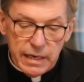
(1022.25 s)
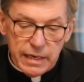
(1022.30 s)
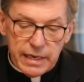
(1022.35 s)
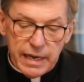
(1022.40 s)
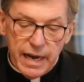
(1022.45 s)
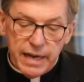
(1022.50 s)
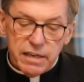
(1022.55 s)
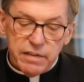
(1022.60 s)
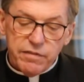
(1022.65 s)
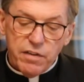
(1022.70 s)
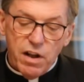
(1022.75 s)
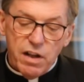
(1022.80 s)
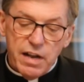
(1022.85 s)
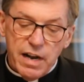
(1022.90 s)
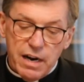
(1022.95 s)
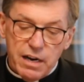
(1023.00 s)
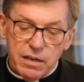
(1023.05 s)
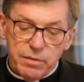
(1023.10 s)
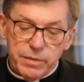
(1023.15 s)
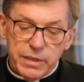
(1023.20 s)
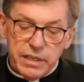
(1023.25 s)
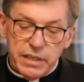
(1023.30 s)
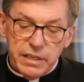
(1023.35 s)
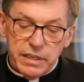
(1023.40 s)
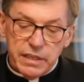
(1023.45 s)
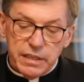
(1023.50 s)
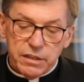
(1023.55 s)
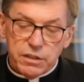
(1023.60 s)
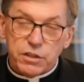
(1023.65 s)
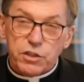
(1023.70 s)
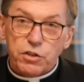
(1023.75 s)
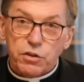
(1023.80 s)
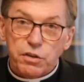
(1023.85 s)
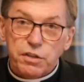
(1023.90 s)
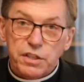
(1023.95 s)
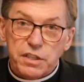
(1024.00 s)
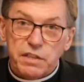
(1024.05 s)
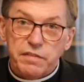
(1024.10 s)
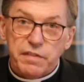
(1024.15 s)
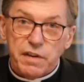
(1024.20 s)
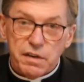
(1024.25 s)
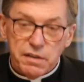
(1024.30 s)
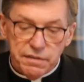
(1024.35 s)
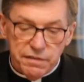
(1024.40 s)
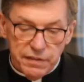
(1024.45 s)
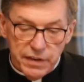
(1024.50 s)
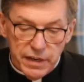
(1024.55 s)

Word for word: God of all harmony and source of our